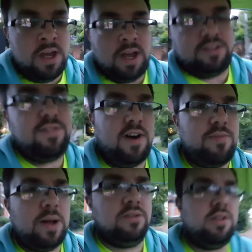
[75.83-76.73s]
it's five
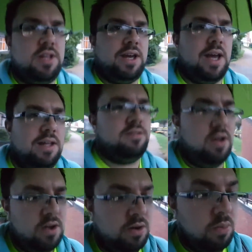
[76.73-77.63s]
pounds a ticket.
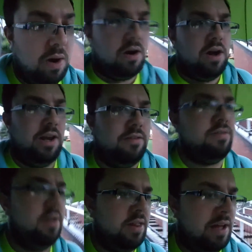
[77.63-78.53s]
So where I live,
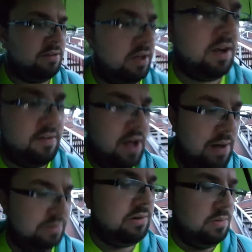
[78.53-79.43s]
that's like an
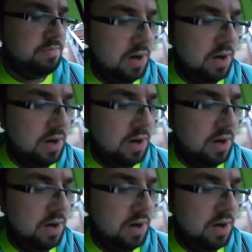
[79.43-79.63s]
absolute